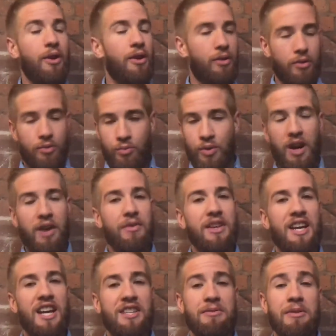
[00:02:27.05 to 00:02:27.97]
or whatever
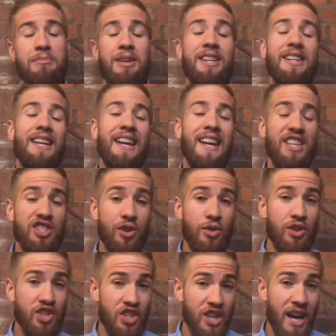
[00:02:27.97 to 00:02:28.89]
the case may be? The
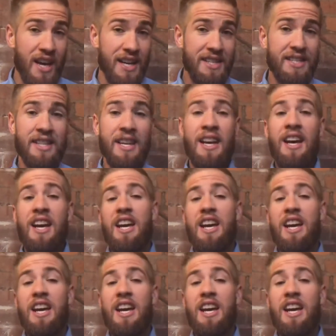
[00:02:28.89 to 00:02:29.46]
answer is yes.